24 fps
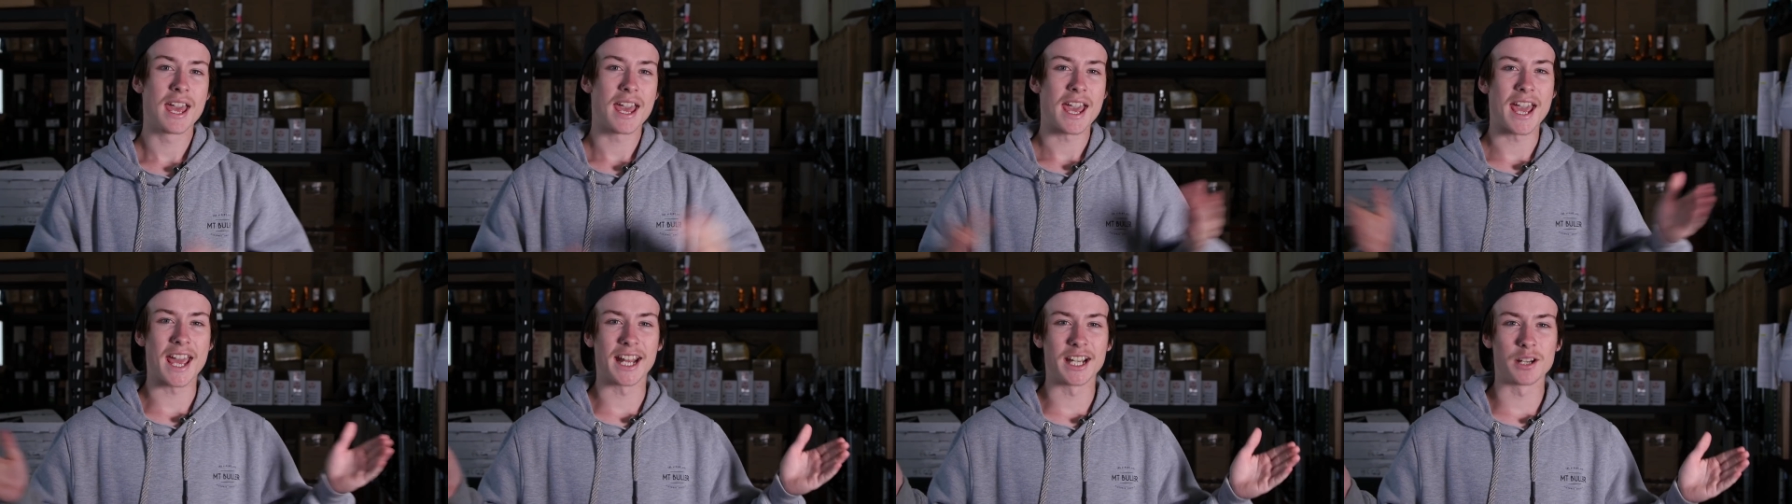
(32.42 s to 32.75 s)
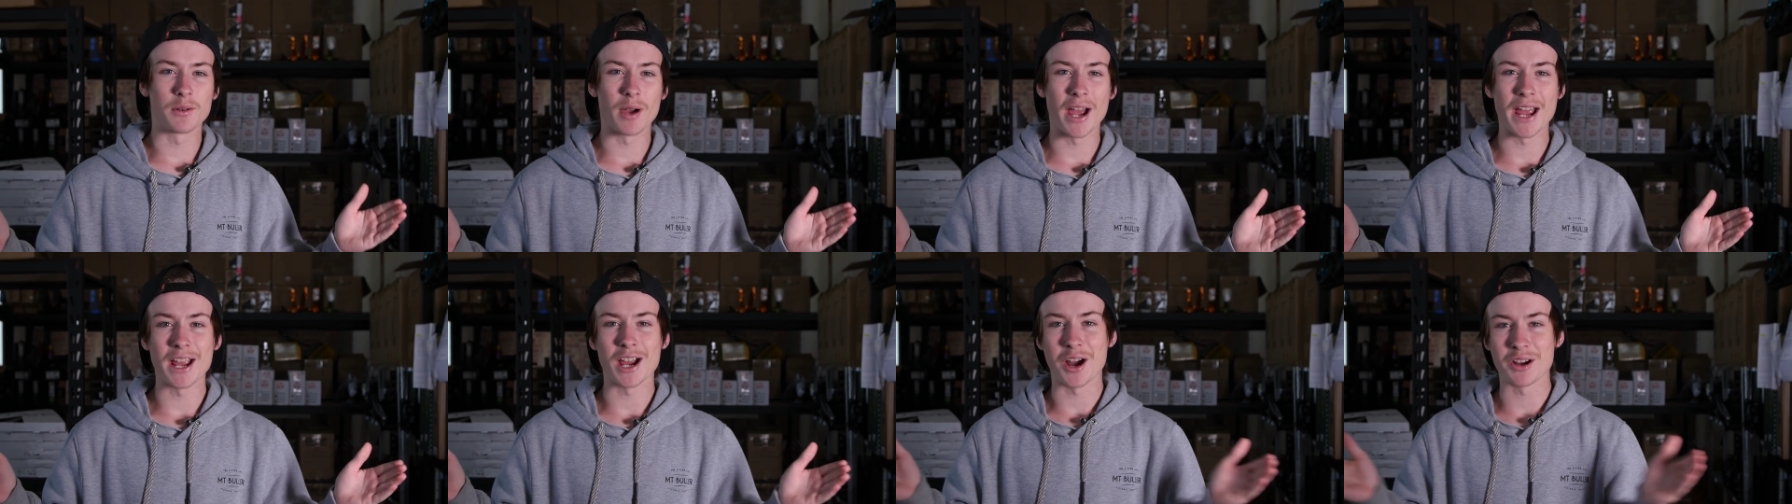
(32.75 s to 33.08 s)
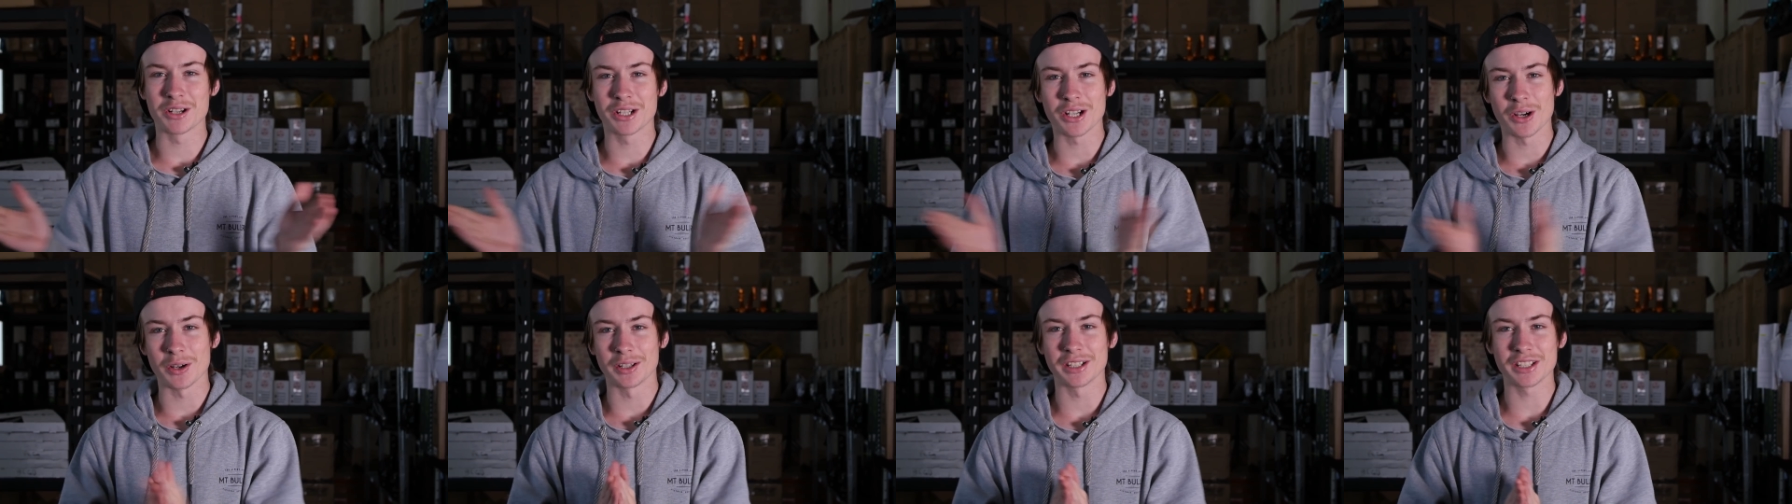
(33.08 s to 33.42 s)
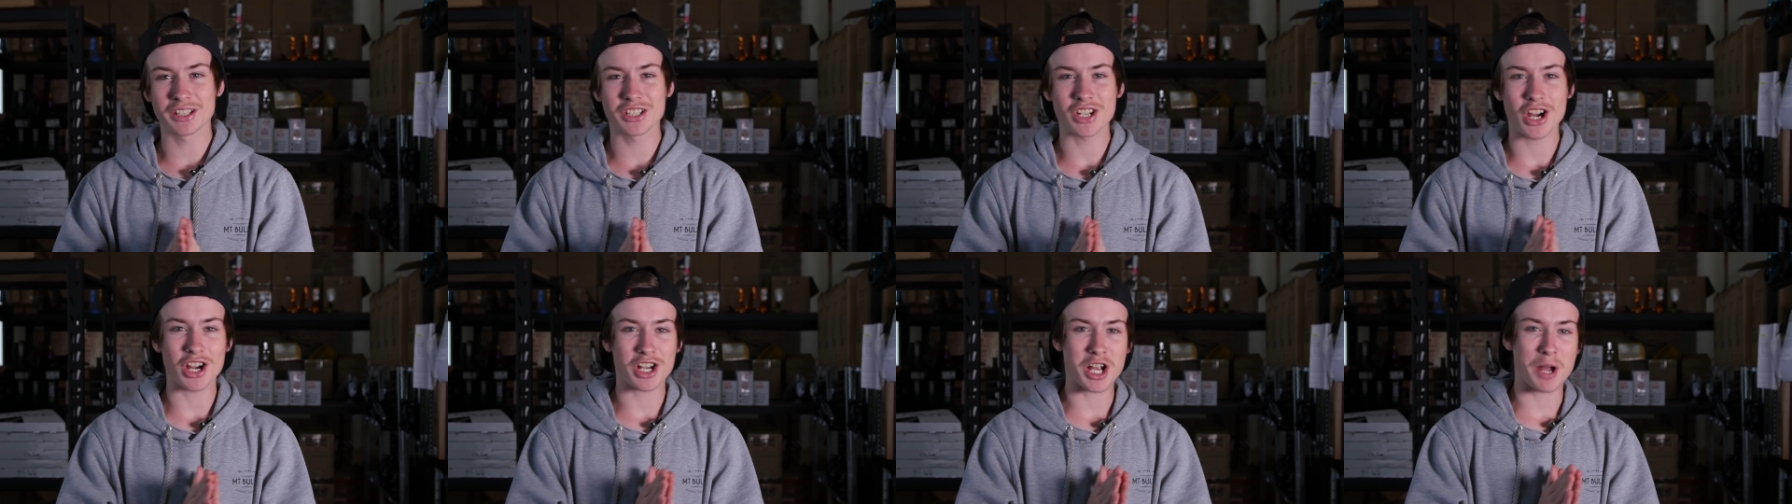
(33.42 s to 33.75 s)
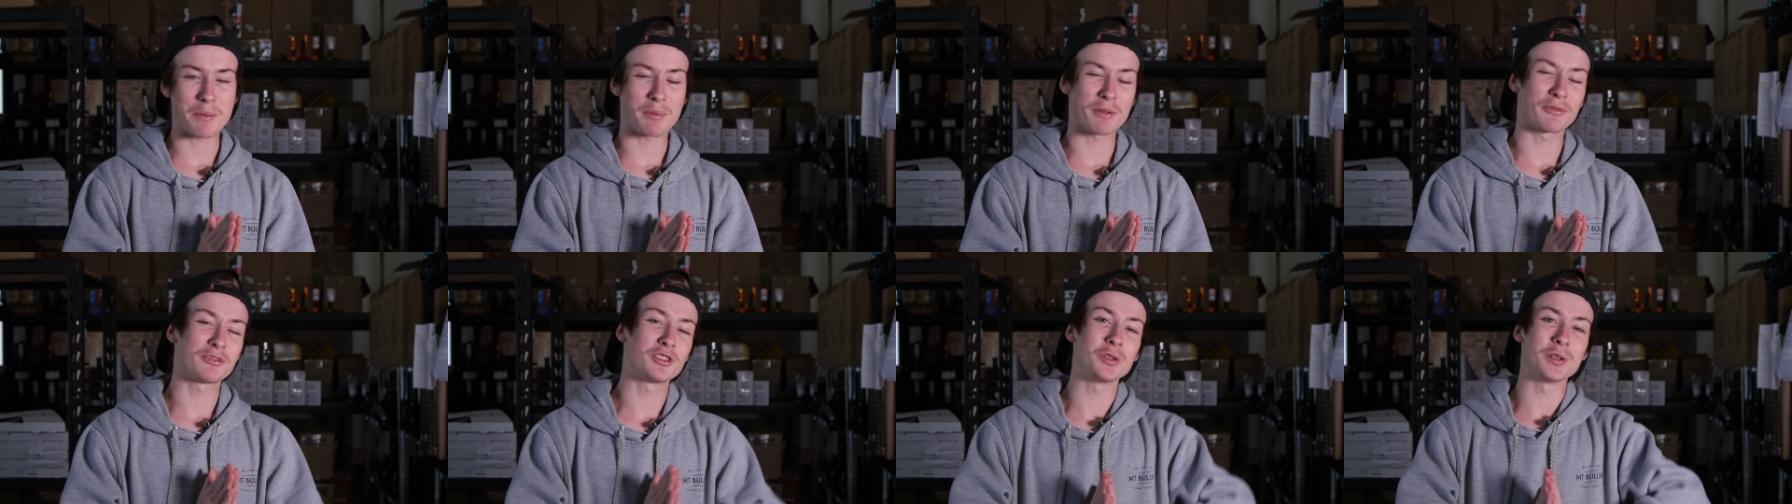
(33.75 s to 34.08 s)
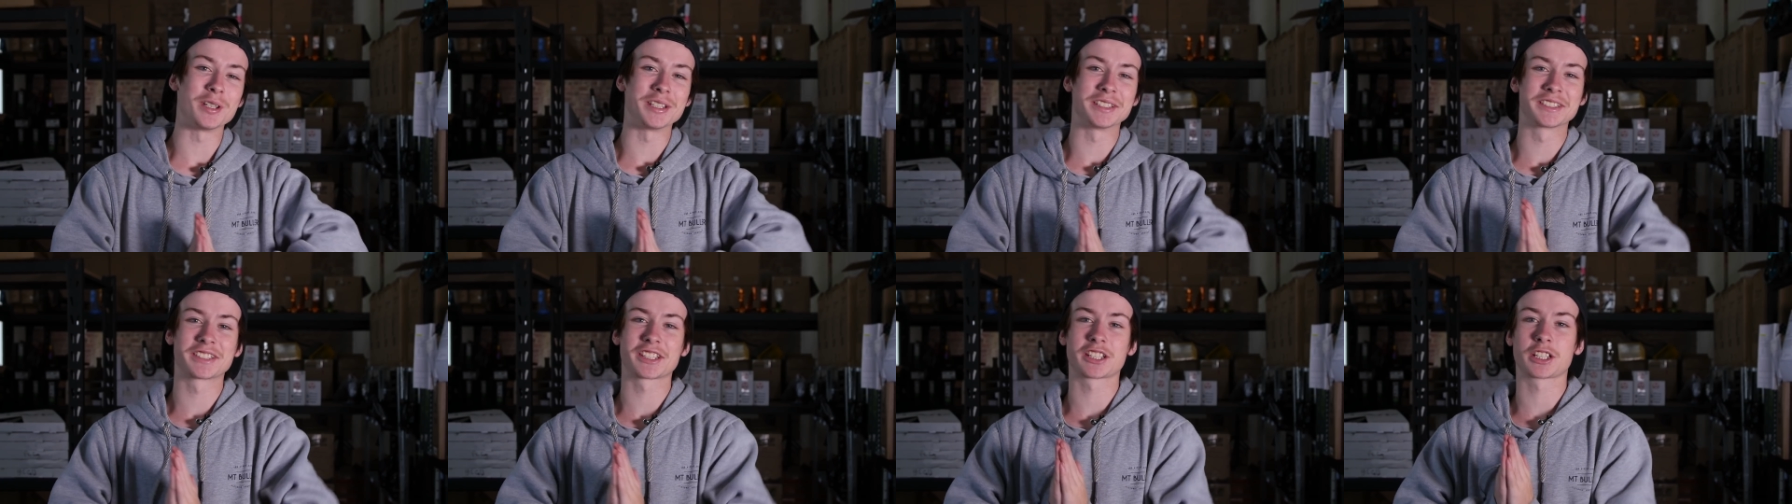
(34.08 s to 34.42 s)
Anyway, I'm going to chuck up a few
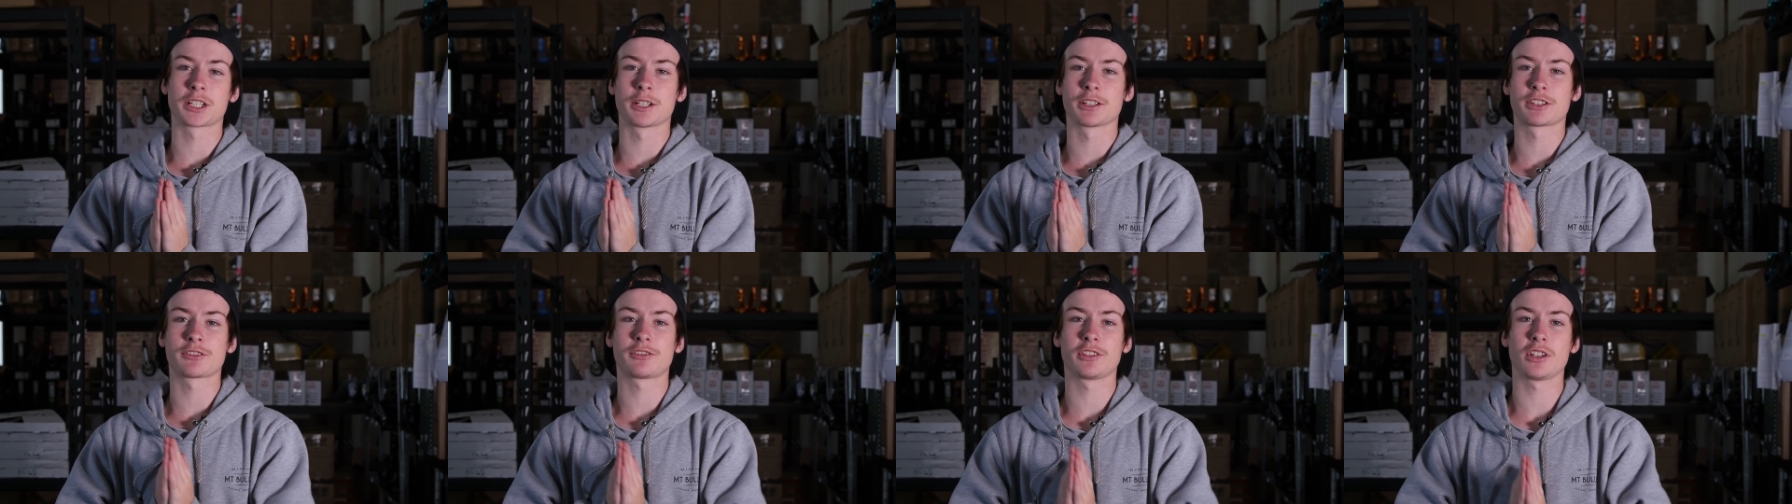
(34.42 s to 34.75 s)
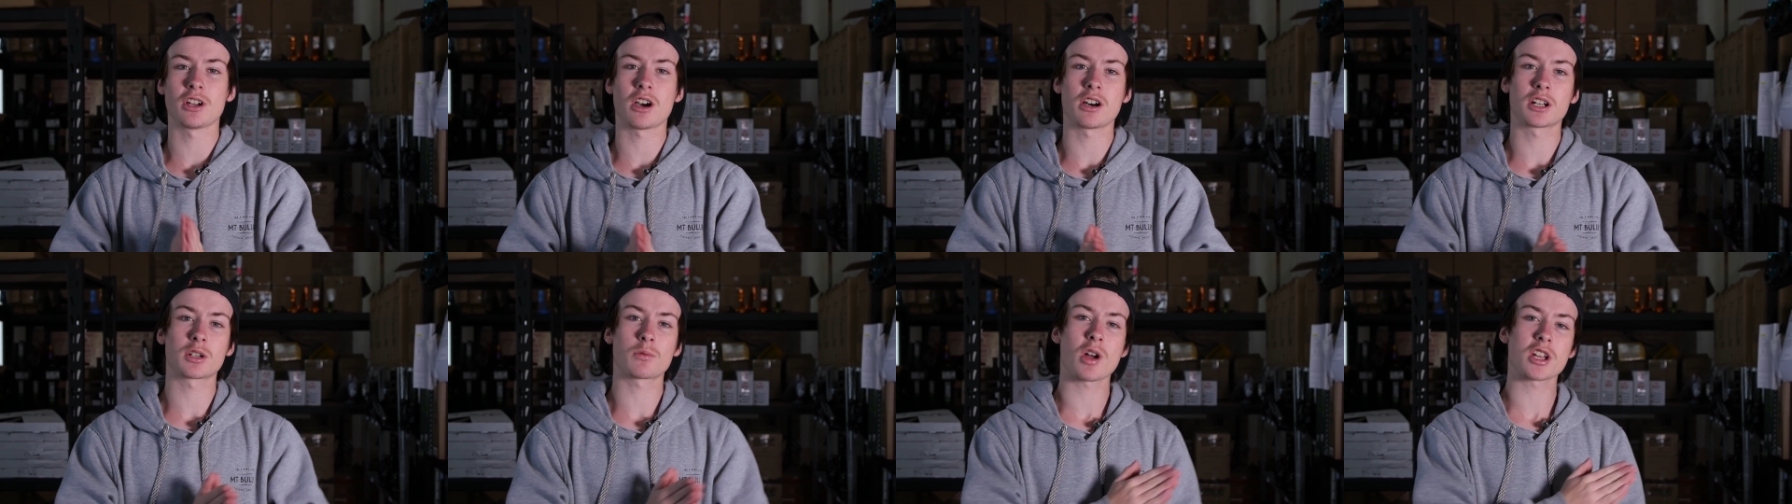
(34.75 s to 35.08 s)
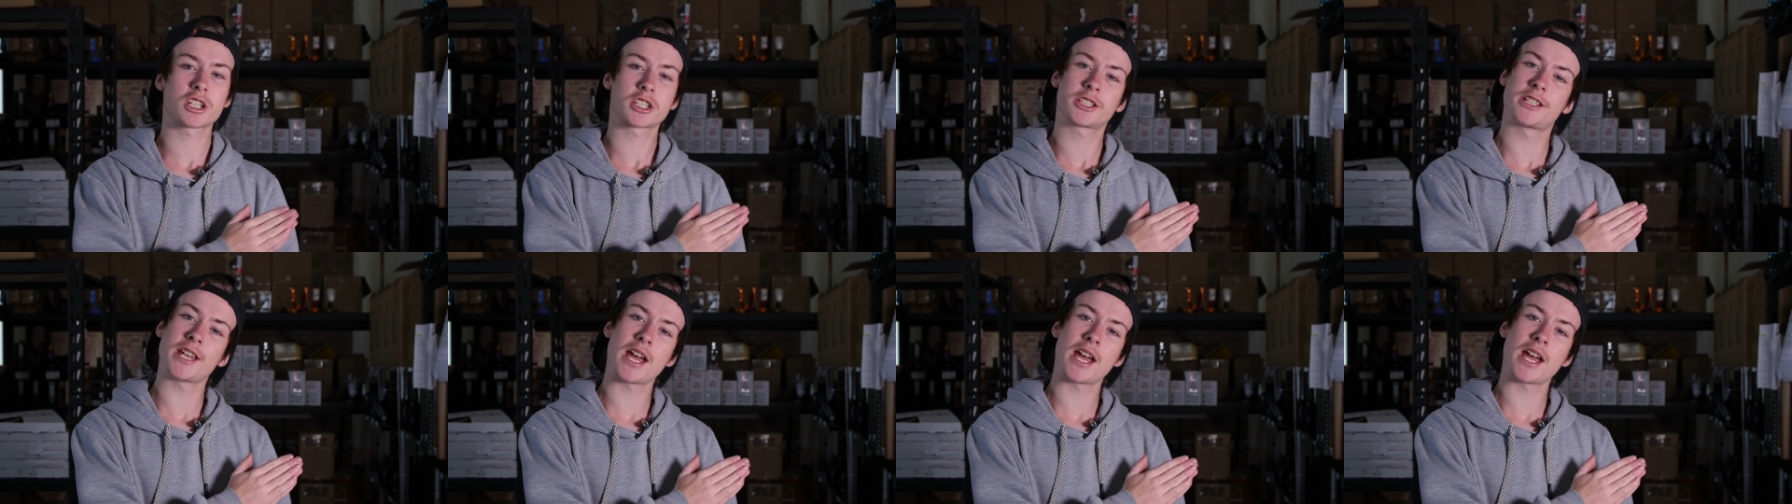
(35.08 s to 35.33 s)
Insta clips for y'all to watch